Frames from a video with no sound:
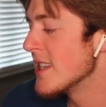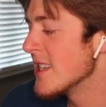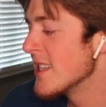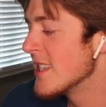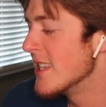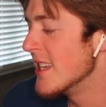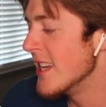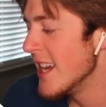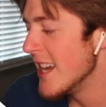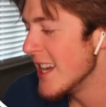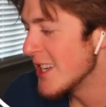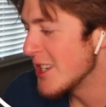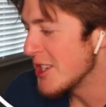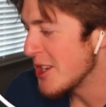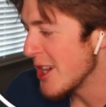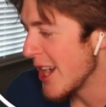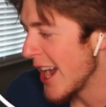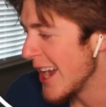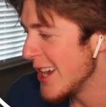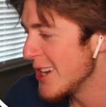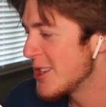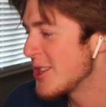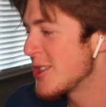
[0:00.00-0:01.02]

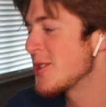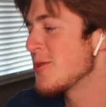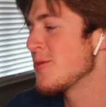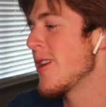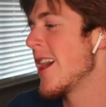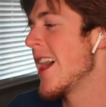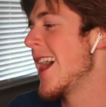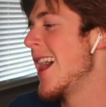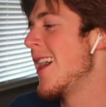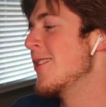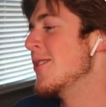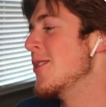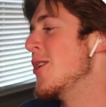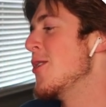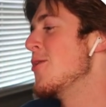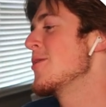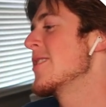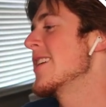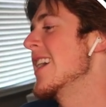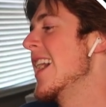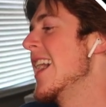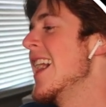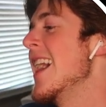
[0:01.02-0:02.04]
CJ Stroud.
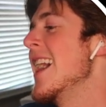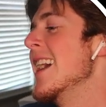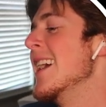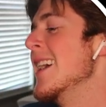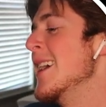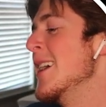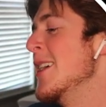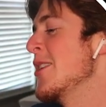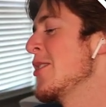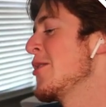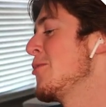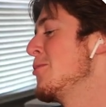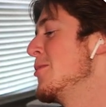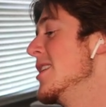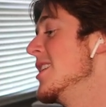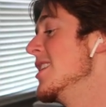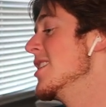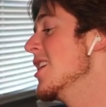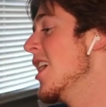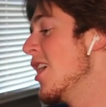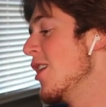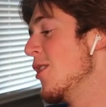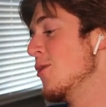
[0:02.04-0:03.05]
Okay, here we
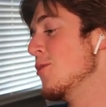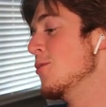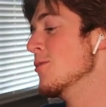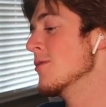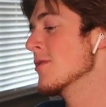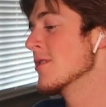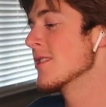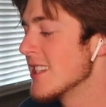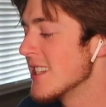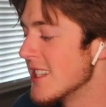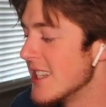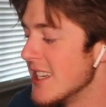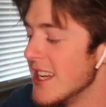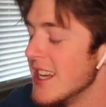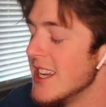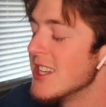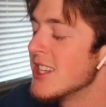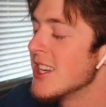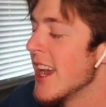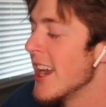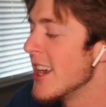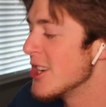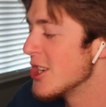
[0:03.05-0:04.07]
go.
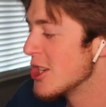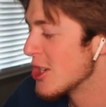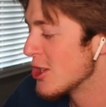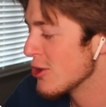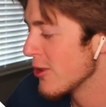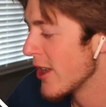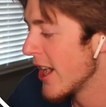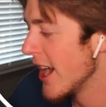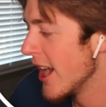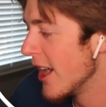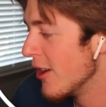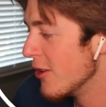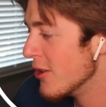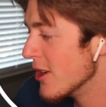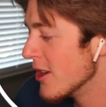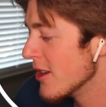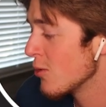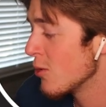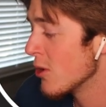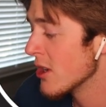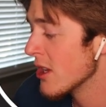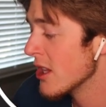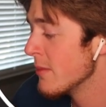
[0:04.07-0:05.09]
CJ Stroud,
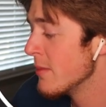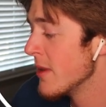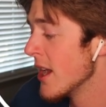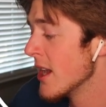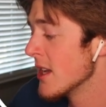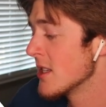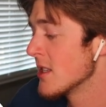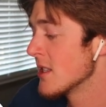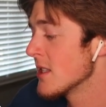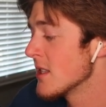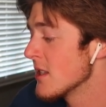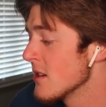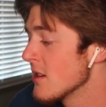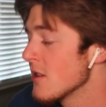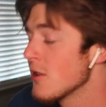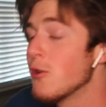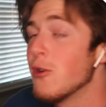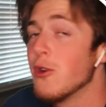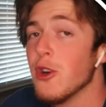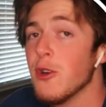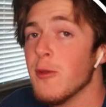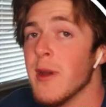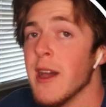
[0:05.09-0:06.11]
one of the best
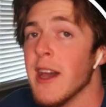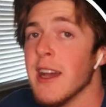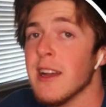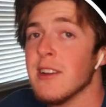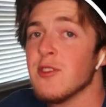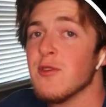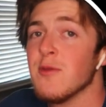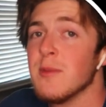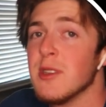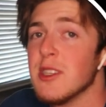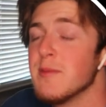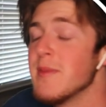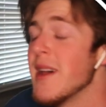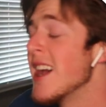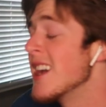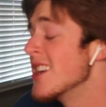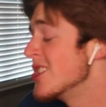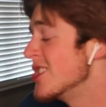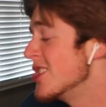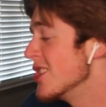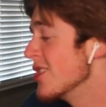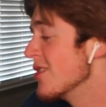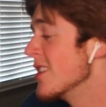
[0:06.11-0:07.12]
quarterbacks from this
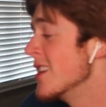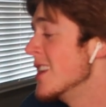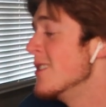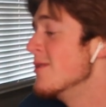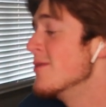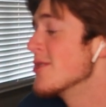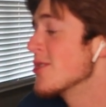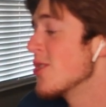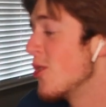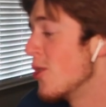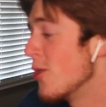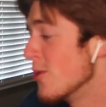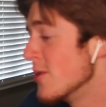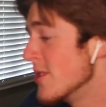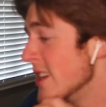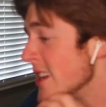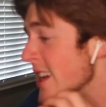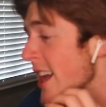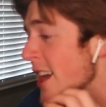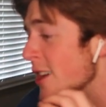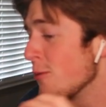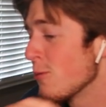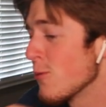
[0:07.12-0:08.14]
past year, and he was
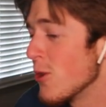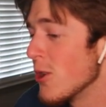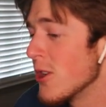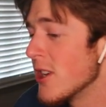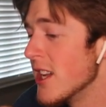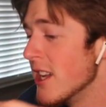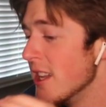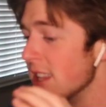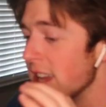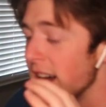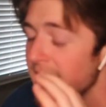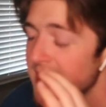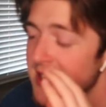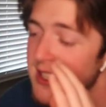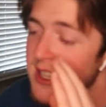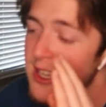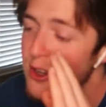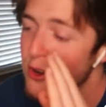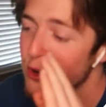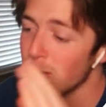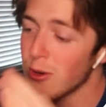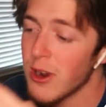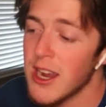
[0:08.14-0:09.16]
only a rookie. That's the
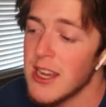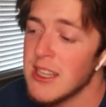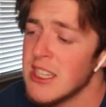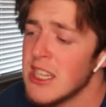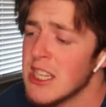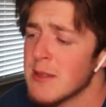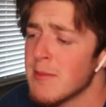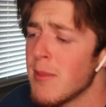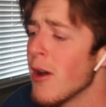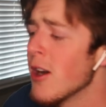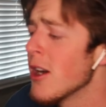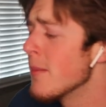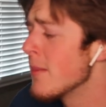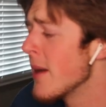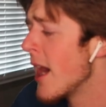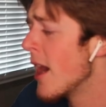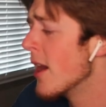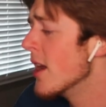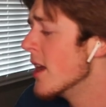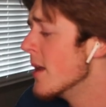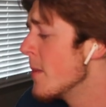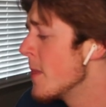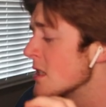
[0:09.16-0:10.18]
craziest part
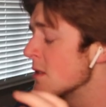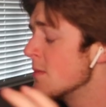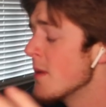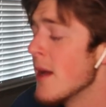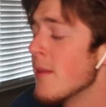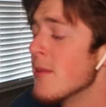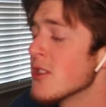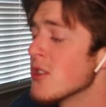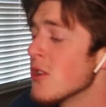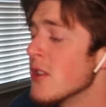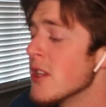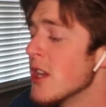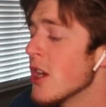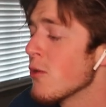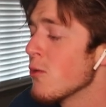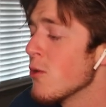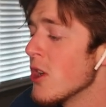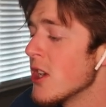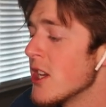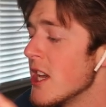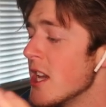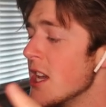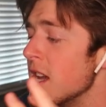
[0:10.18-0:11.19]
about it. This man was only a
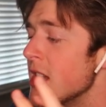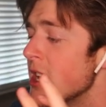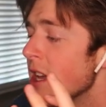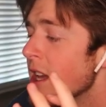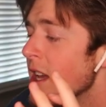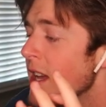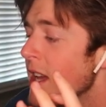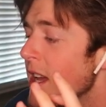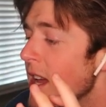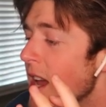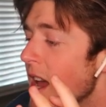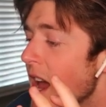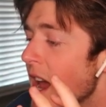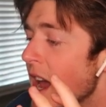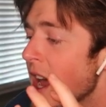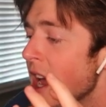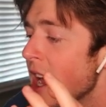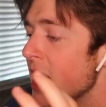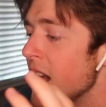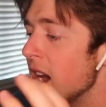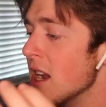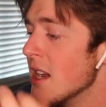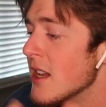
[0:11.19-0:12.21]
rookie,
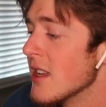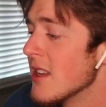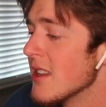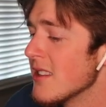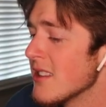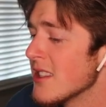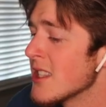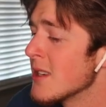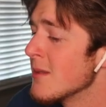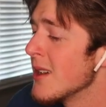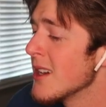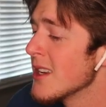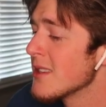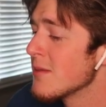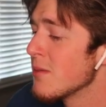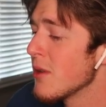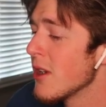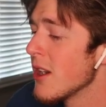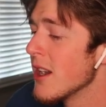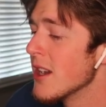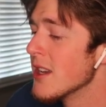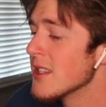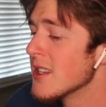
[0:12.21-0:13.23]
and to my
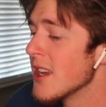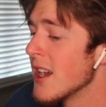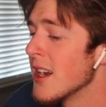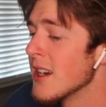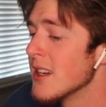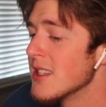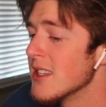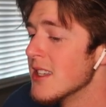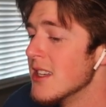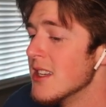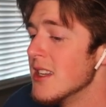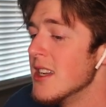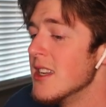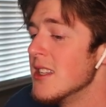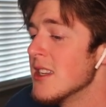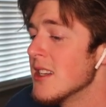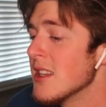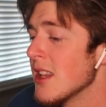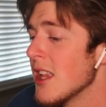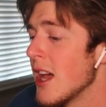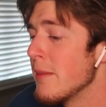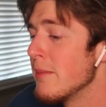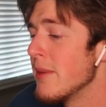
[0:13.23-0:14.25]
surprise, honestly, he did
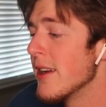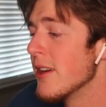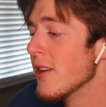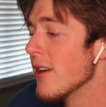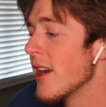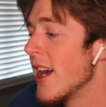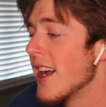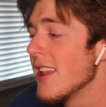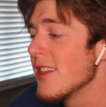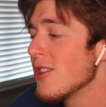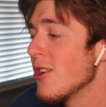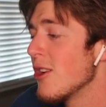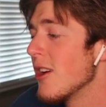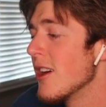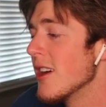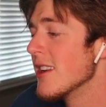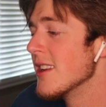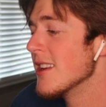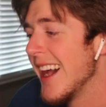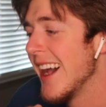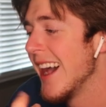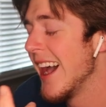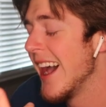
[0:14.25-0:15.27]
a lot better. I
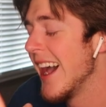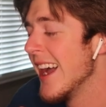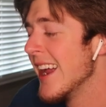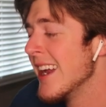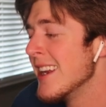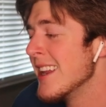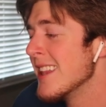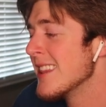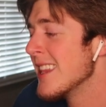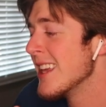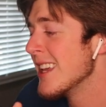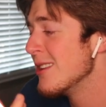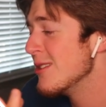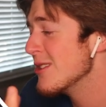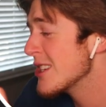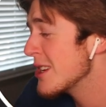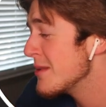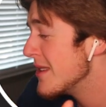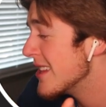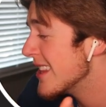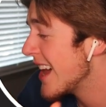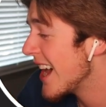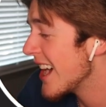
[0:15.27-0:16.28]
didn't think he was
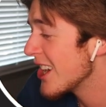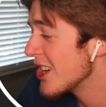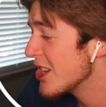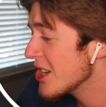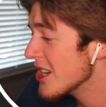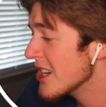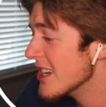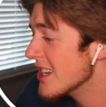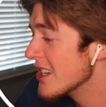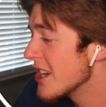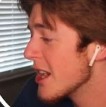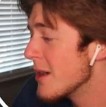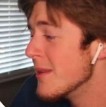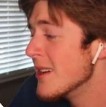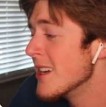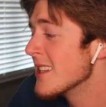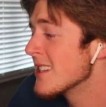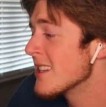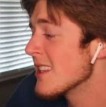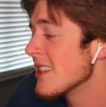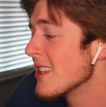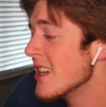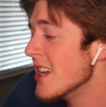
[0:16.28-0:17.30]
gonna be that good coming
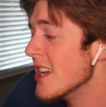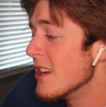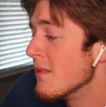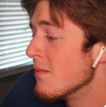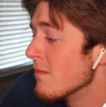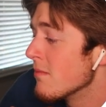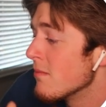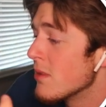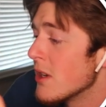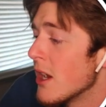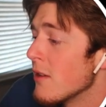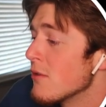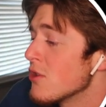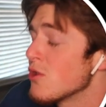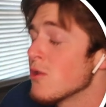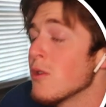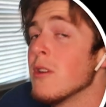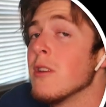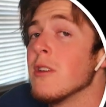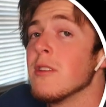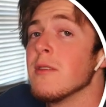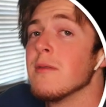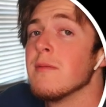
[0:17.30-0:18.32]
into the league, but I was
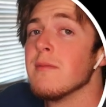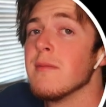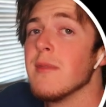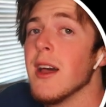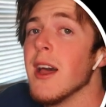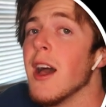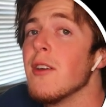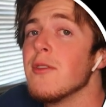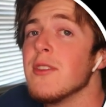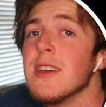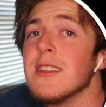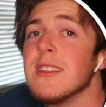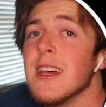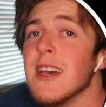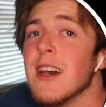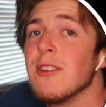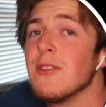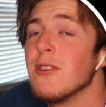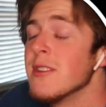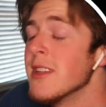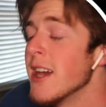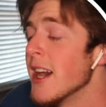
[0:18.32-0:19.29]
wrong. I'll take the L on